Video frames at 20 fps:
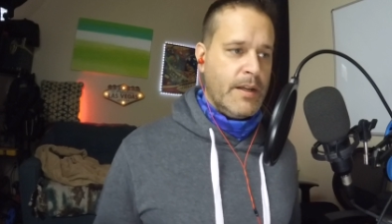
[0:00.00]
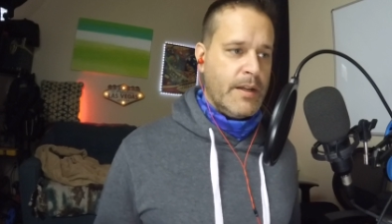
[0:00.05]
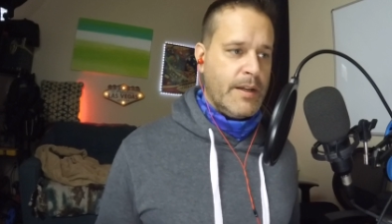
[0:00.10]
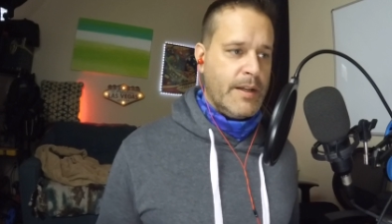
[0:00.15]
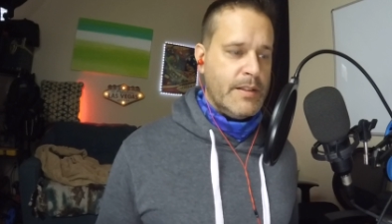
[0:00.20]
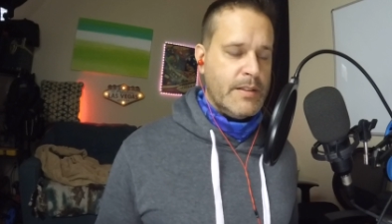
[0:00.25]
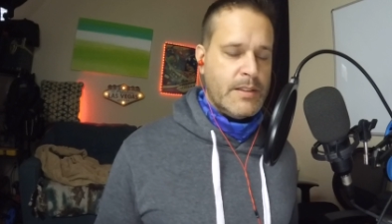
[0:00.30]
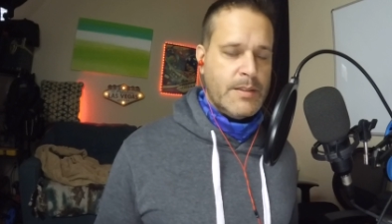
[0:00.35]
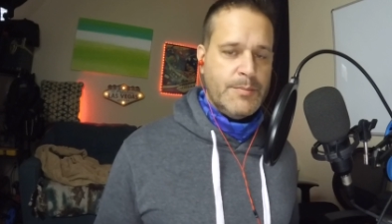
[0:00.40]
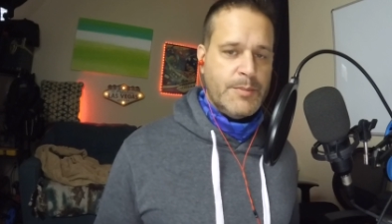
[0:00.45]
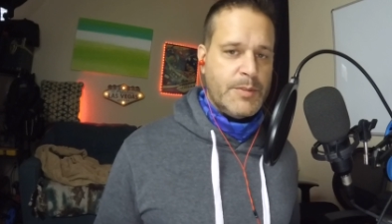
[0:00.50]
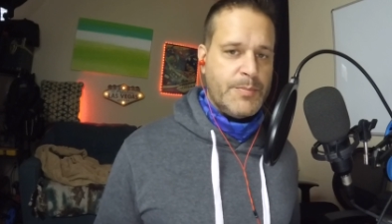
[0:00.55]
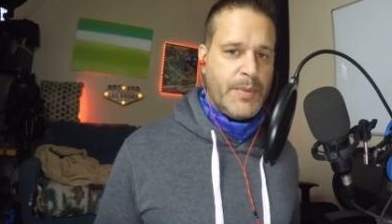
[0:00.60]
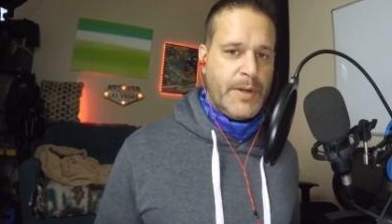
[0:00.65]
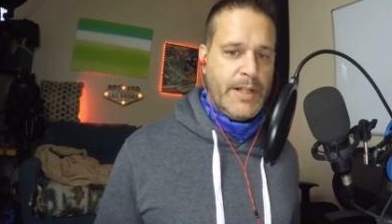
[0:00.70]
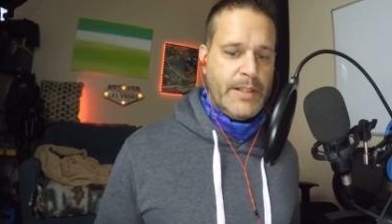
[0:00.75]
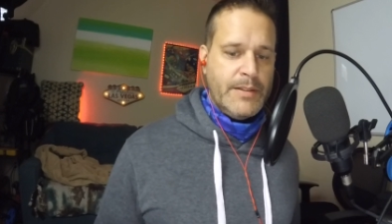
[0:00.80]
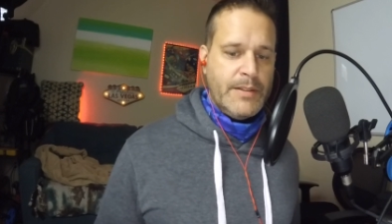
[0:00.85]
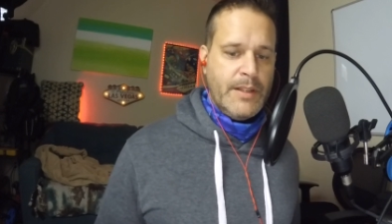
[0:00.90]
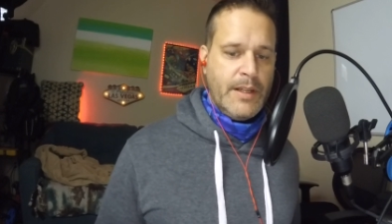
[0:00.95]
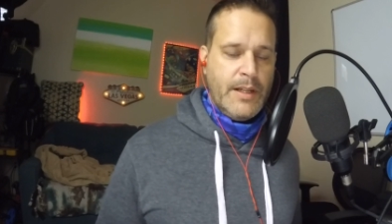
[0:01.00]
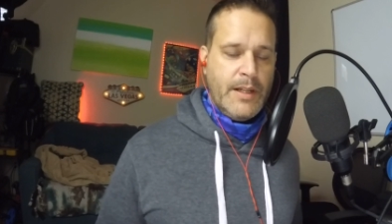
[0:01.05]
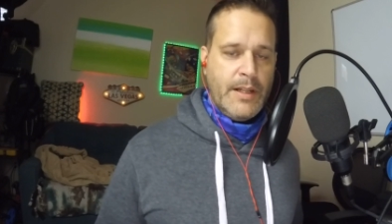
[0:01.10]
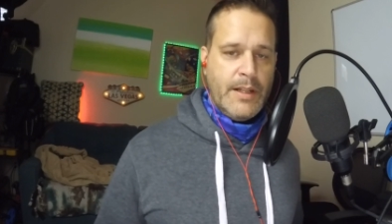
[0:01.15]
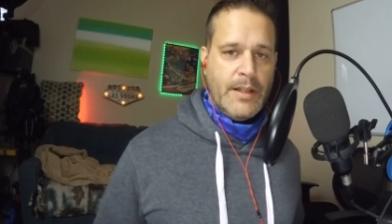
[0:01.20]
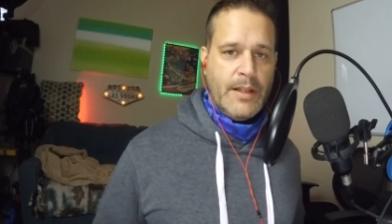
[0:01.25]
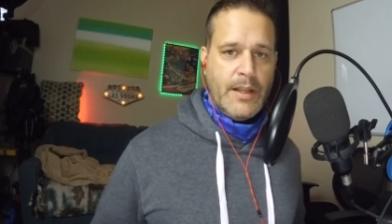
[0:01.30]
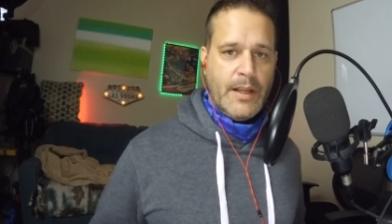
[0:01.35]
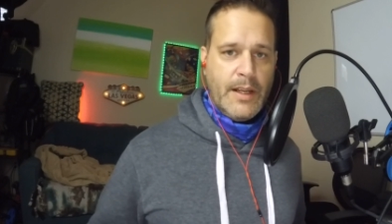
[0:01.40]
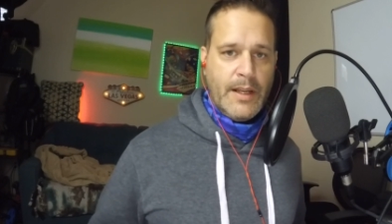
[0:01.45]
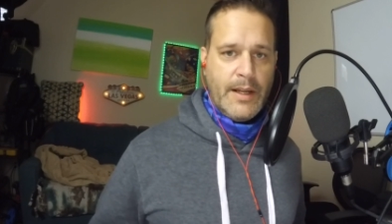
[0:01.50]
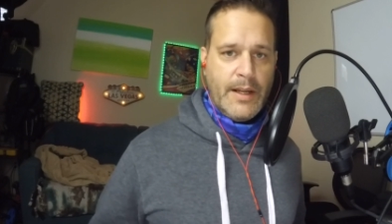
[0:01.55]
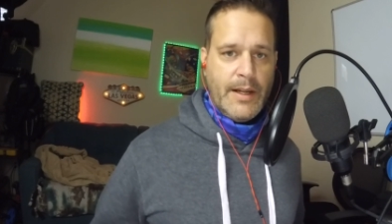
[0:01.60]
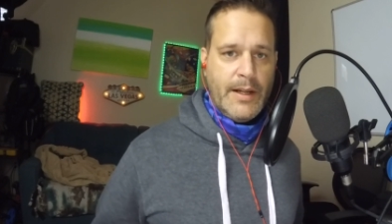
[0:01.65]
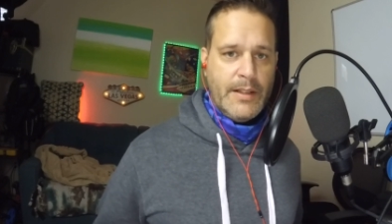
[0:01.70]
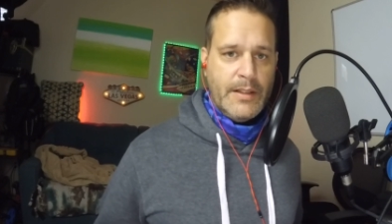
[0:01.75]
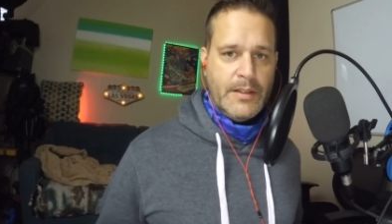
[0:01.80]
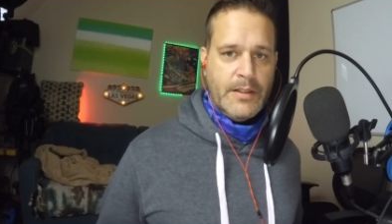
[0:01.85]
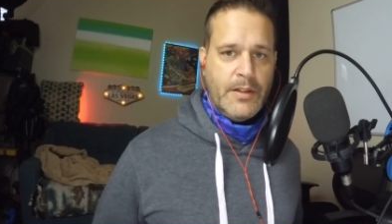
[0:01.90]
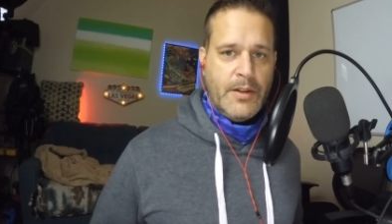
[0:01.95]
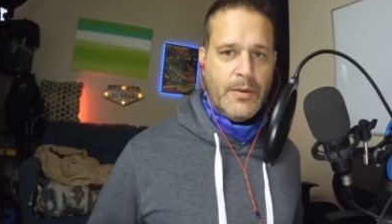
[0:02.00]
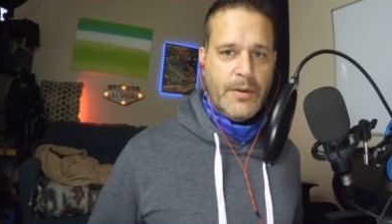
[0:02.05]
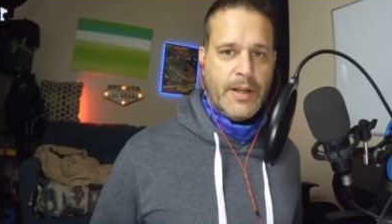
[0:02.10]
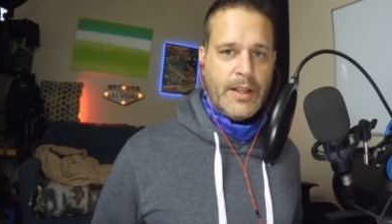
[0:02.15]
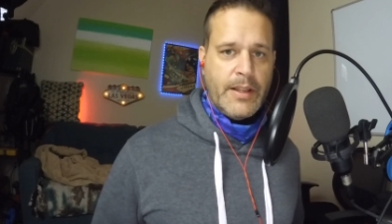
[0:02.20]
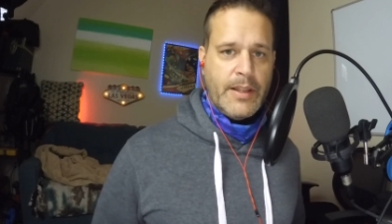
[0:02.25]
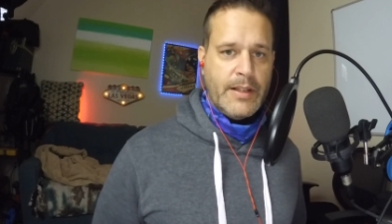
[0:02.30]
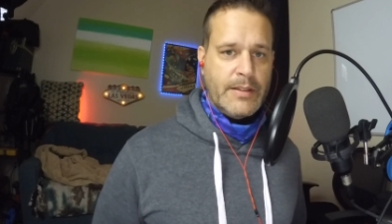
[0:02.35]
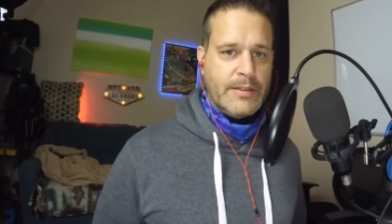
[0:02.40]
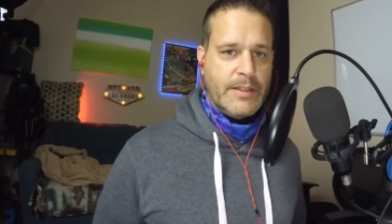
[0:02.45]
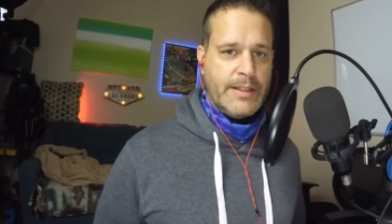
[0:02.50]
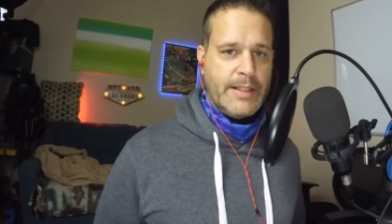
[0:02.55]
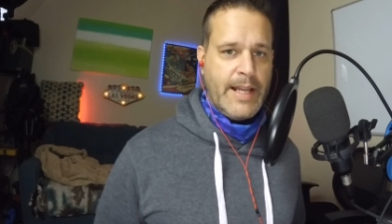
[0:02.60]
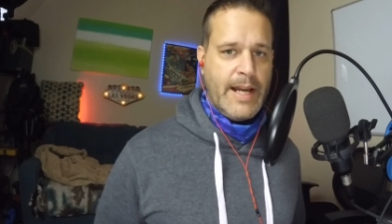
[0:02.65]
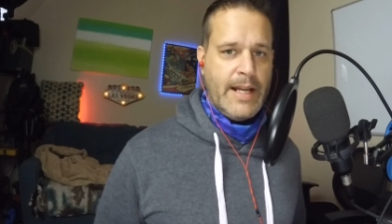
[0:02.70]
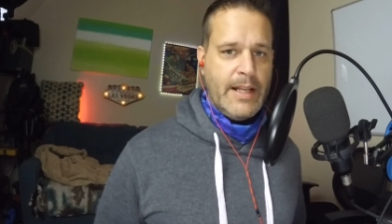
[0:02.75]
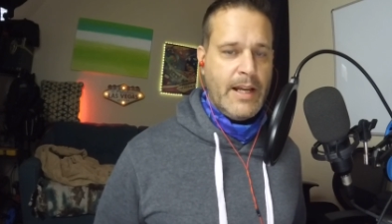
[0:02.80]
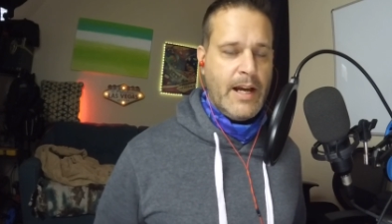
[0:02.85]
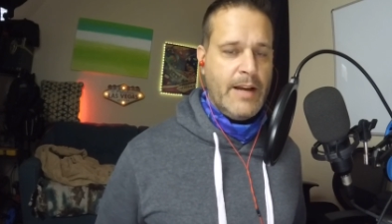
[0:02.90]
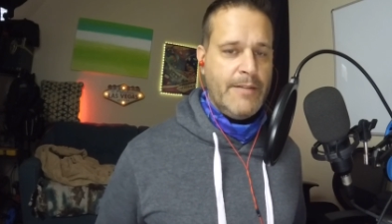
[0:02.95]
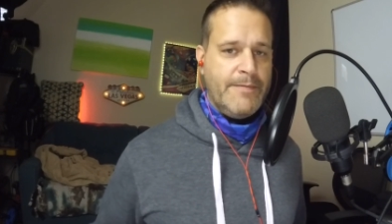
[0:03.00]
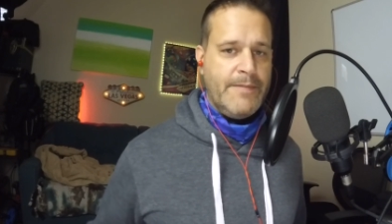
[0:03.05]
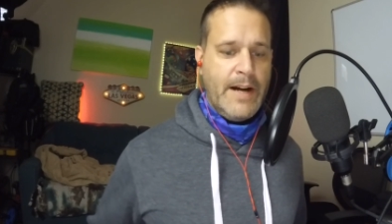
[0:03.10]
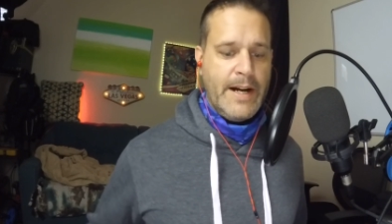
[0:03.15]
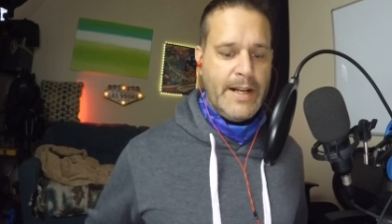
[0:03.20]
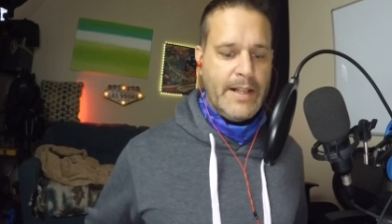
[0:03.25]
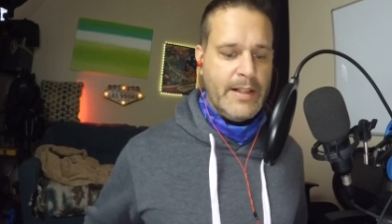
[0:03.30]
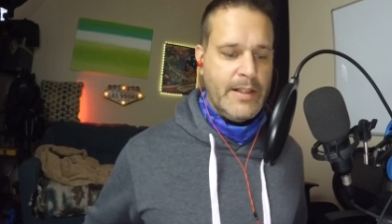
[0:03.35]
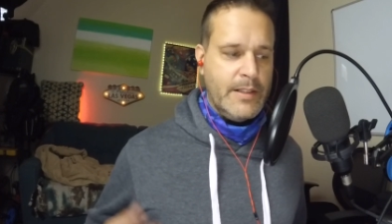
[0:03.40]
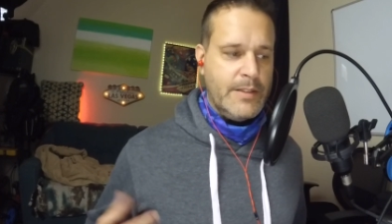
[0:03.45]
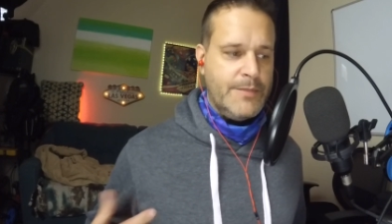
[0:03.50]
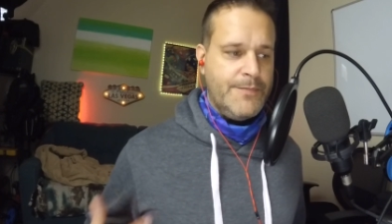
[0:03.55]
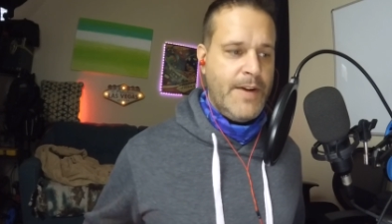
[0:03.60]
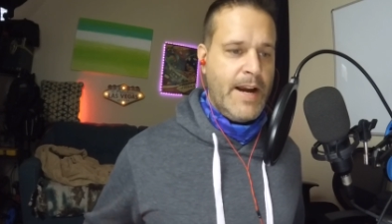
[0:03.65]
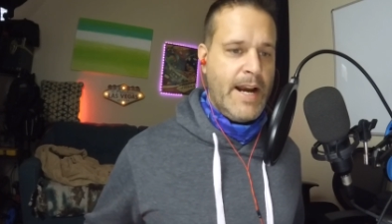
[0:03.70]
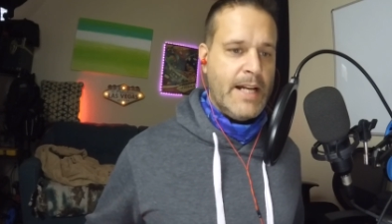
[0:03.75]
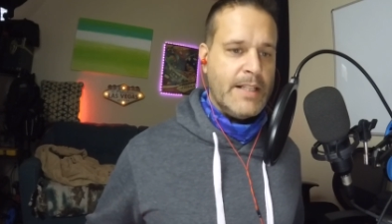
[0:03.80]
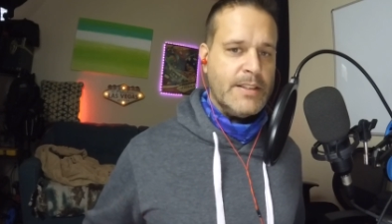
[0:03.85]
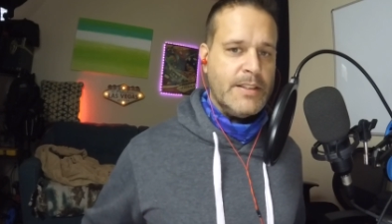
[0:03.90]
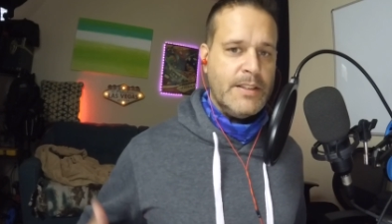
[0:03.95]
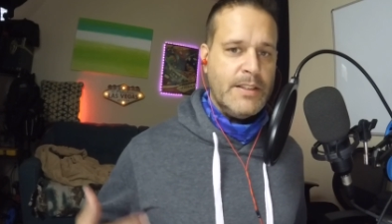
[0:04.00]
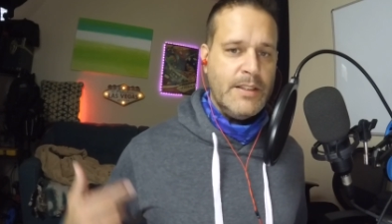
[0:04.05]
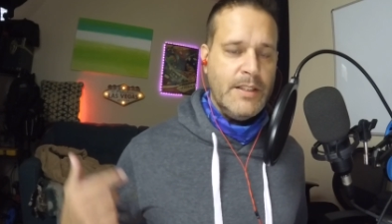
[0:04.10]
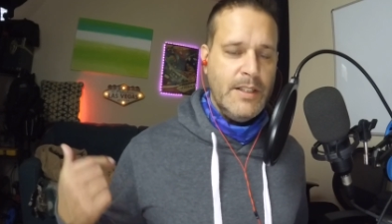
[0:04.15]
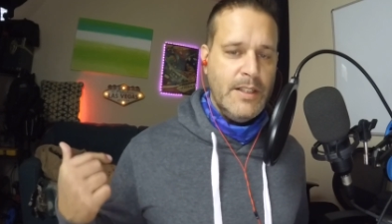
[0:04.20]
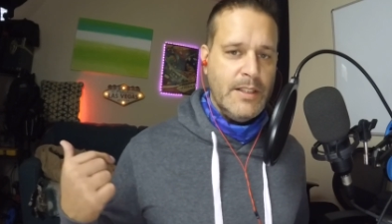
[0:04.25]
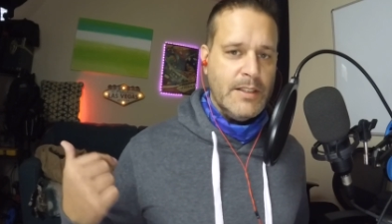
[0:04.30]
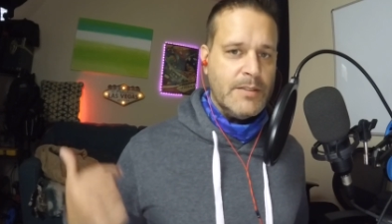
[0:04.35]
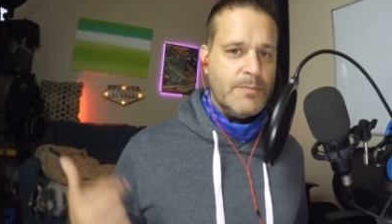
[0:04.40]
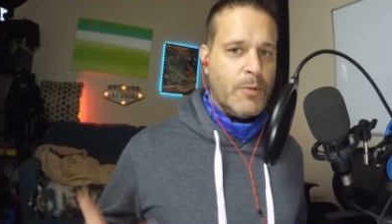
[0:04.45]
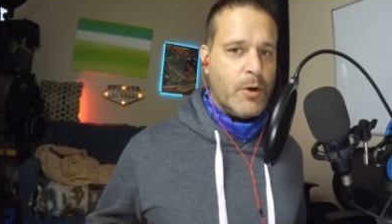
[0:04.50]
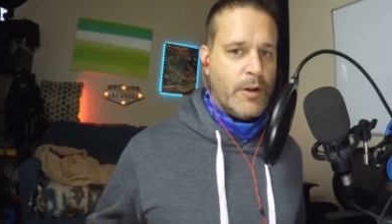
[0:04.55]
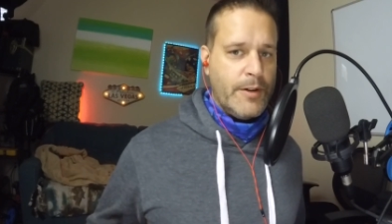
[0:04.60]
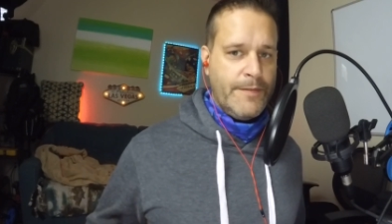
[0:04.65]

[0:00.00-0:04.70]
getting some sprints in and doing things like that. I find that it's faster, it's more